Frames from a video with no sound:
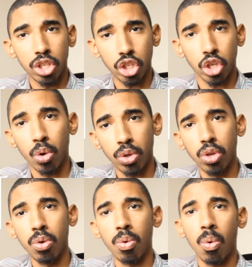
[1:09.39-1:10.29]
to show
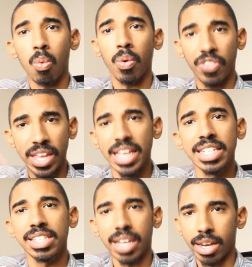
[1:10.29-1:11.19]
you what the
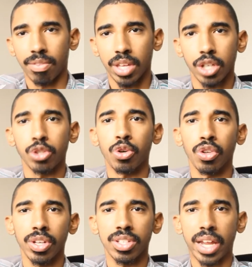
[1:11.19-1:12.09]
inside of the
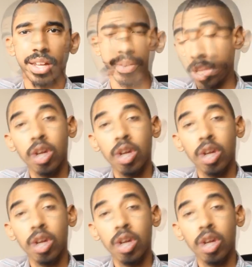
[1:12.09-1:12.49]
extruder looks like.